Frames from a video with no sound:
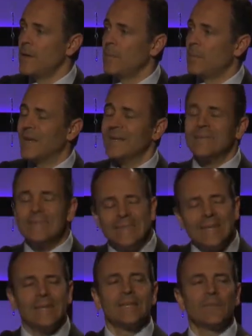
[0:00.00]
But
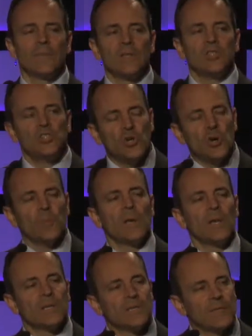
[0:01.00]
instinctively,
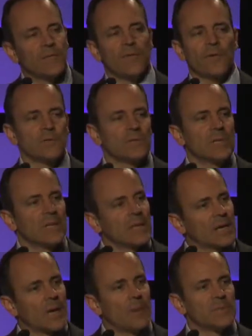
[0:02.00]
Germany is the first thing that
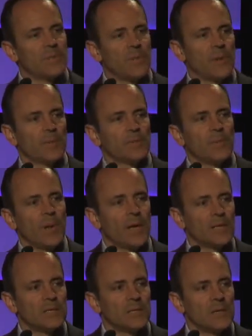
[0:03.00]
comes to people's
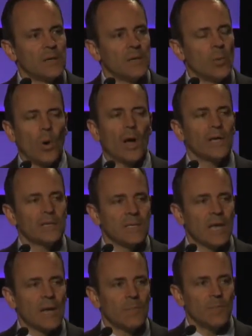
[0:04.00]
minds. Why is
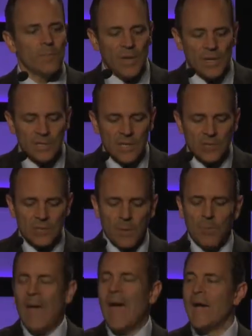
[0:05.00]
that? Because there is a
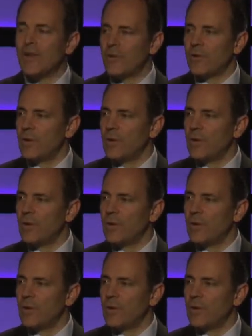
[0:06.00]
pattern